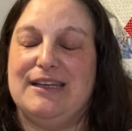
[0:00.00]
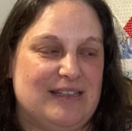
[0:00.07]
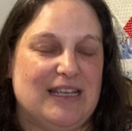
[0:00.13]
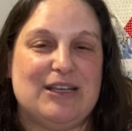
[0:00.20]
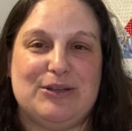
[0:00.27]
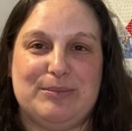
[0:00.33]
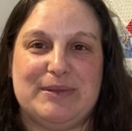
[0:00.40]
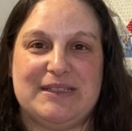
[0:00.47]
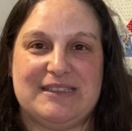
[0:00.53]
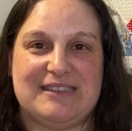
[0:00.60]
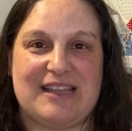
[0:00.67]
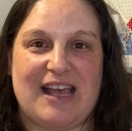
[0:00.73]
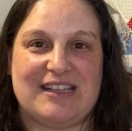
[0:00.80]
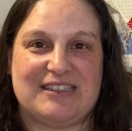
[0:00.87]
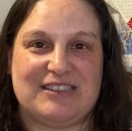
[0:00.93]
It could be a
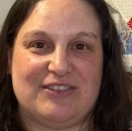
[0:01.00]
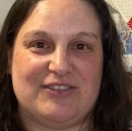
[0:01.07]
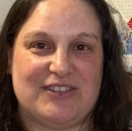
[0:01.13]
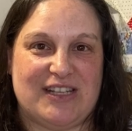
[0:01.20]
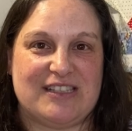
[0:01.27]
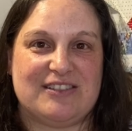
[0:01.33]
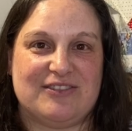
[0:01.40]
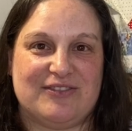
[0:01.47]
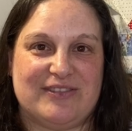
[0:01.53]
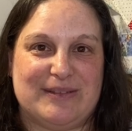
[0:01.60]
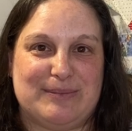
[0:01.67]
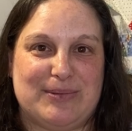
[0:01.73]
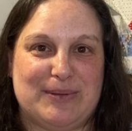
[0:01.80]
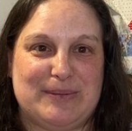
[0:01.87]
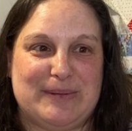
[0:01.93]
disaster if it doesn't
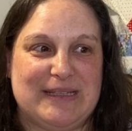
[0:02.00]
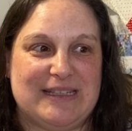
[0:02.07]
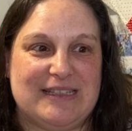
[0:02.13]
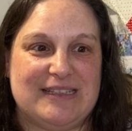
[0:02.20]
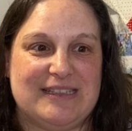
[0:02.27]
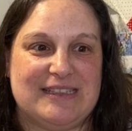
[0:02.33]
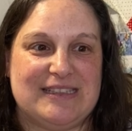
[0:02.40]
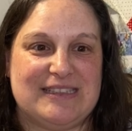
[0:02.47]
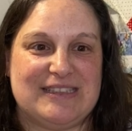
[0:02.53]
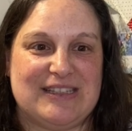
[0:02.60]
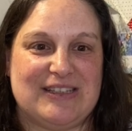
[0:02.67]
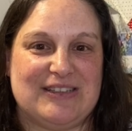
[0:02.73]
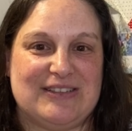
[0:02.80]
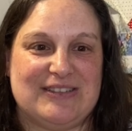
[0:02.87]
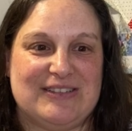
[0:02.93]
fit properly.
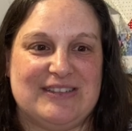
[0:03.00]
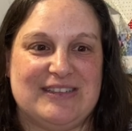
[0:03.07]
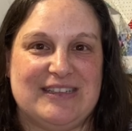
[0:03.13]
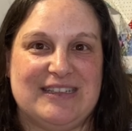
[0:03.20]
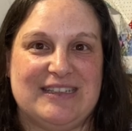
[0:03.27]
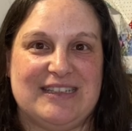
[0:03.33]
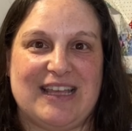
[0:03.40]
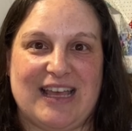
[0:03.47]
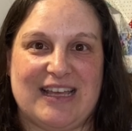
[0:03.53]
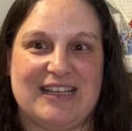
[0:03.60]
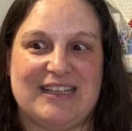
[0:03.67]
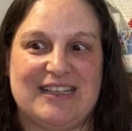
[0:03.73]
So yeah.